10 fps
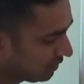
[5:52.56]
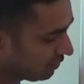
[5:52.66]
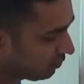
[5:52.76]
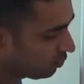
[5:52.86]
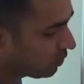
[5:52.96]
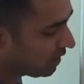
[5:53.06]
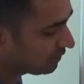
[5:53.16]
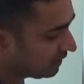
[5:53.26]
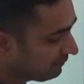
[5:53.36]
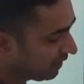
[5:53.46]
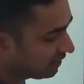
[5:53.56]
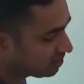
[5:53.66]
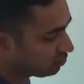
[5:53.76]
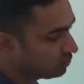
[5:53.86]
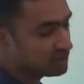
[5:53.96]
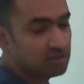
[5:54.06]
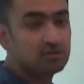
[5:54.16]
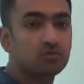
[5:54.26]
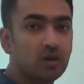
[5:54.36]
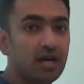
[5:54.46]
is 1, 3 minus 2 which
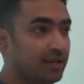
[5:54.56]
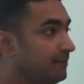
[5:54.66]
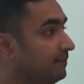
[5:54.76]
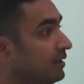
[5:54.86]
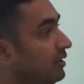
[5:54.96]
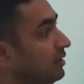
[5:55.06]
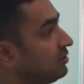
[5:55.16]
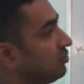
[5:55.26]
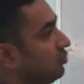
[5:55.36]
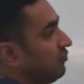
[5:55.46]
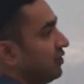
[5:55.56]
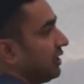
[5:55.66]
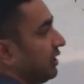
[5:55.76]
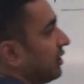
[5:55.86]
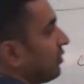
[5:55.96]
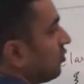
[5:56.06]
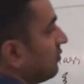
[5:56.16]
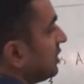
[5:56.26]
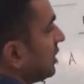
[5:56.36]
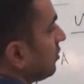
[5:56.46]
is 1. So over here
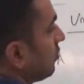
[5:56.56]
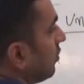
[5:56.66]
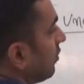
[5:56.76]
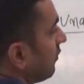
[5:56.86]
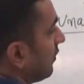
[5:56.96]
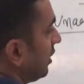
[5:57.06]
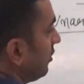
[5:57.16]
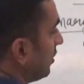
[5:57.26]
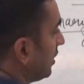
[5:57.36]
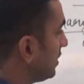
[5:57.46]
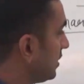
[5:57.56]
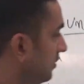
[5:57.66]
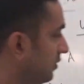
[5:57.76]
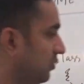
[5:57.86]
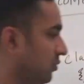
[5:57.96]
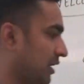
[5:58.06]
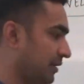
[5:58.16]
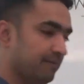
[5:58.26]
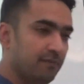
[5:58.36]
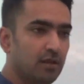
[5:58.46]
obj2 value is
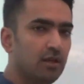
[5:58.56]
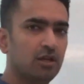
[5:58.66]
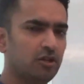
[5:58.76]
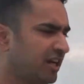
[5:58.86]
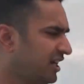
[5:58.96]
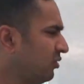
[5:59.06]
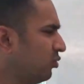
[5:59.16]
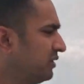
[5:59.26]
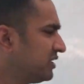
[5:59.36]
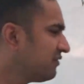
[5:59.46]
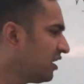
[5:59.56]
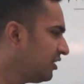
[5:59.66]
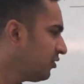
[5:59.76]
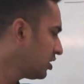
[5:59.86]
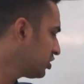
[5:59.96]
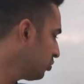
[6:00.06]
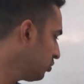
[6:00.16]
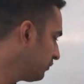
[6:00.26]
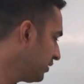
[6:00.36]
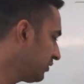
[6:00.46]
1. You are writing obj1 dot
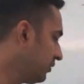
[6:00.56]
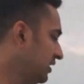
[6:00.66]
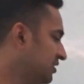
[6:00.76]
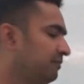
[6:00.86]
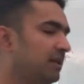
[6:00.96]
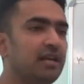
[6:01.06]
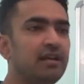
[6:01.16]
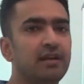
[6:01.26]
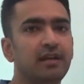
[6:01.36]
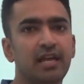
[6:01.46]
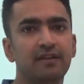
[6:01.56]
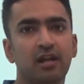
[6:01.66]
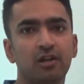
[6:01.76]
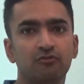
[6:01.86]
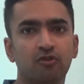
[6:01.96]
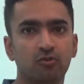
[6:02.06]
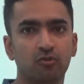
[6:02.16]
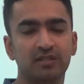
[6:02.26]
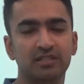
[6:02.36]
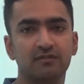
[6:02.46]
show, it will display a value for
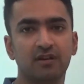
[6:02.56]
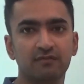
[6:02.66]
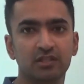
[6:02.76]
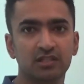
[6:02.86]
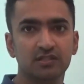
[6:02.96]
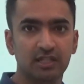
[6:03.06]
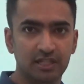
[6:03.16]
obj1 which